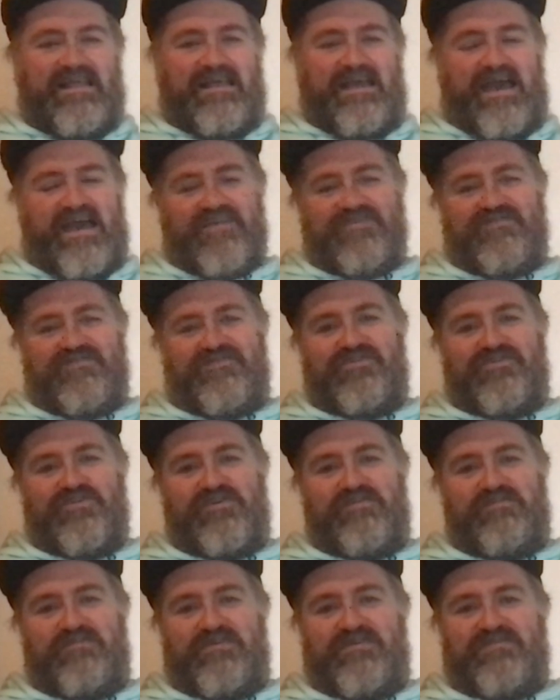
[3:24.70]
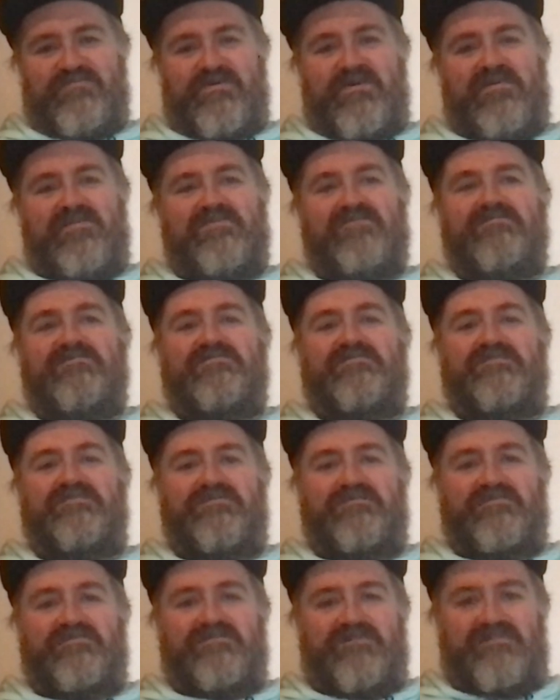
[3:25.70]
As for Dortmund,
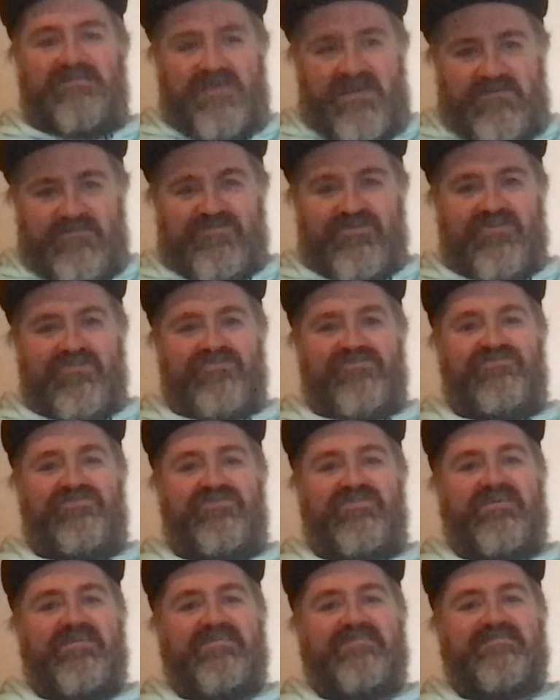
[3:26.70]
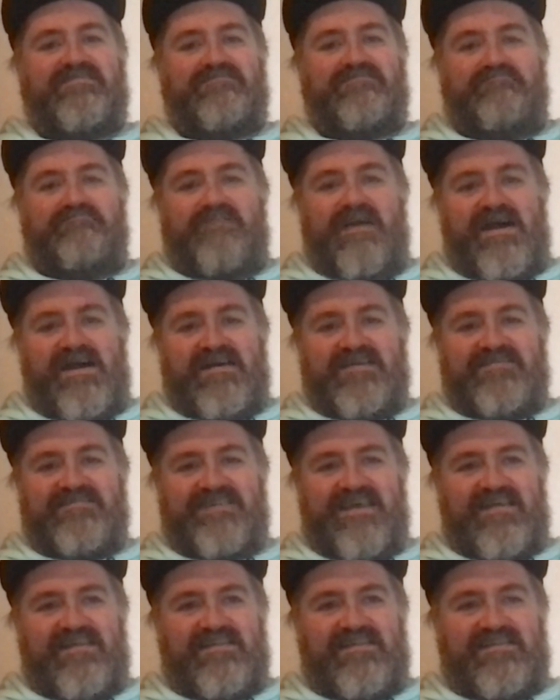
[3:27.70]
it was Austria's
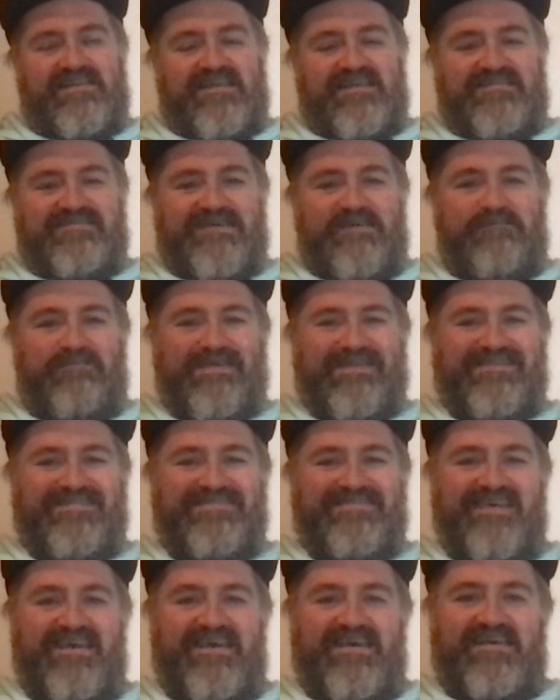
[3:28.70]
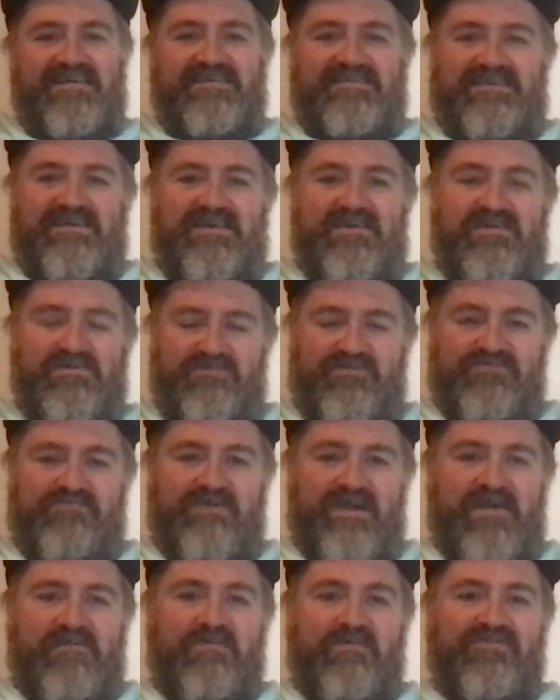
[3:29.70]
Marcel Sabitzer who was
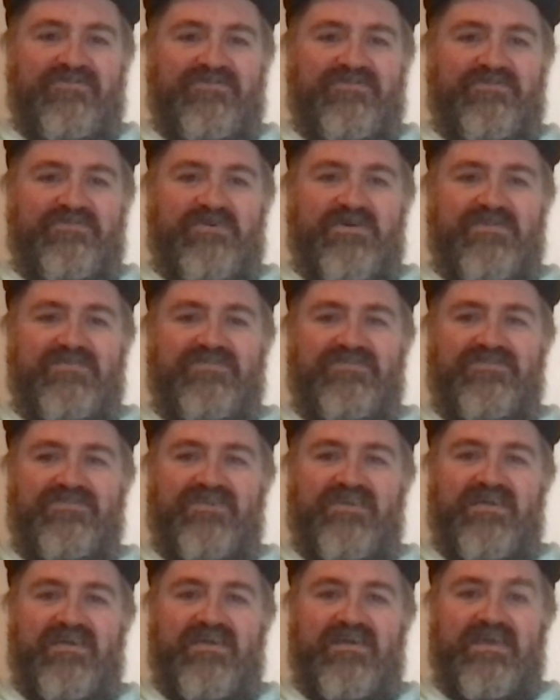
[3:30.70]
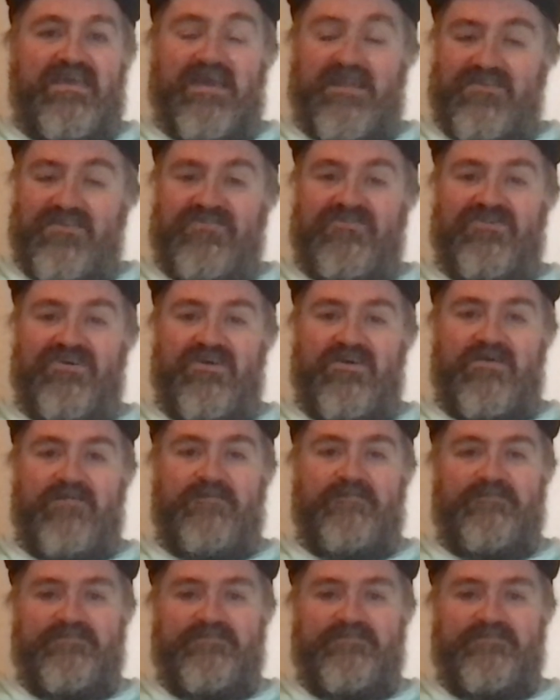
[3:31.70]
my one to watch. He had a shot.